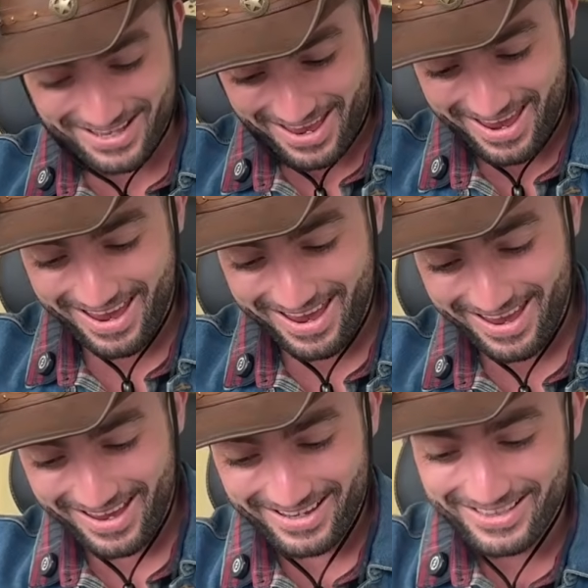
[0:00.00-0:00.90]

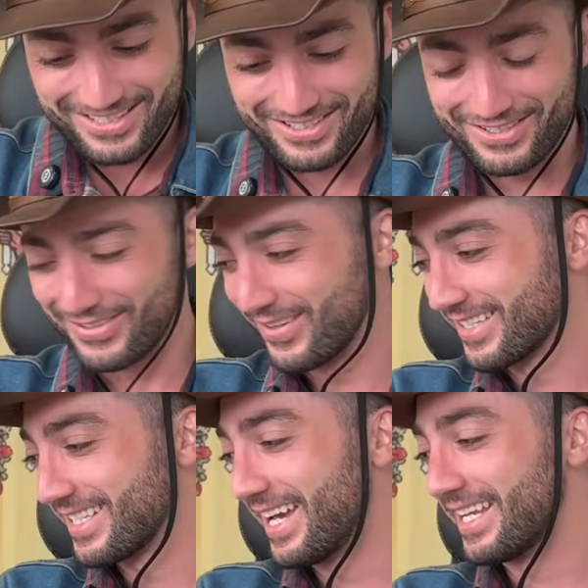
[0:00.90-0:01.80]
Hey, this is so
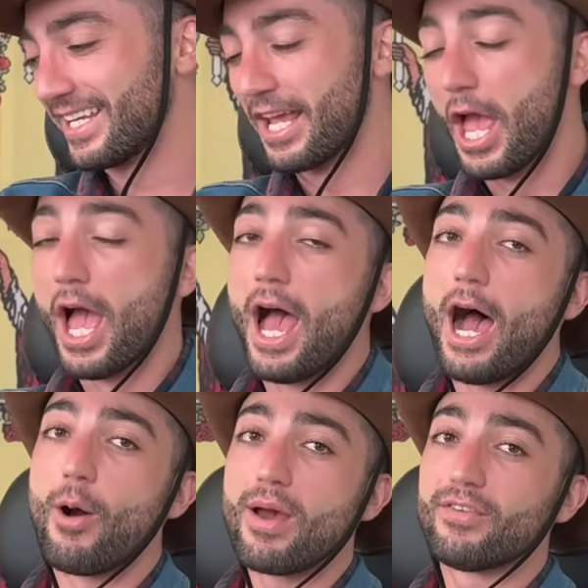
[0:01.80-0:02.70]
exciting.
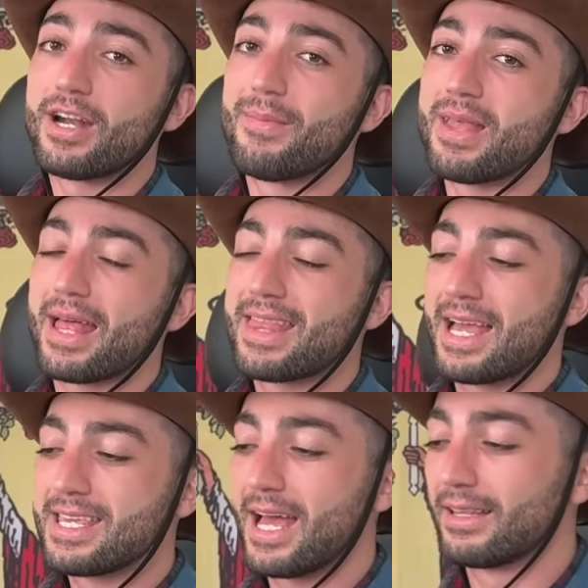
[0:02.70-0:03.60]
However, I'm not
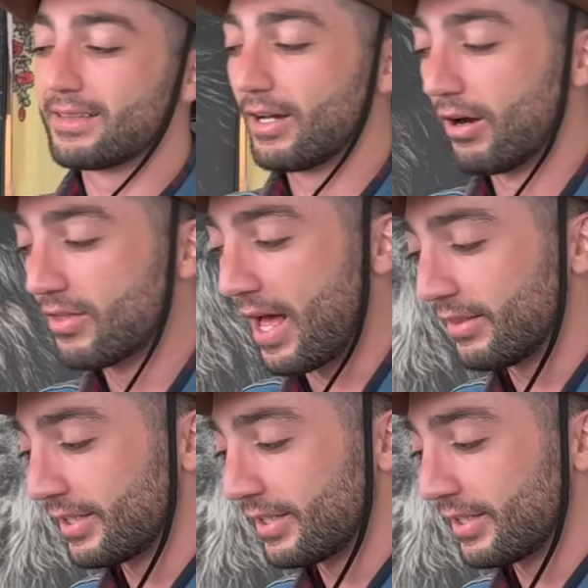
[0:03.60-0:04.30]
done yet. Hold on,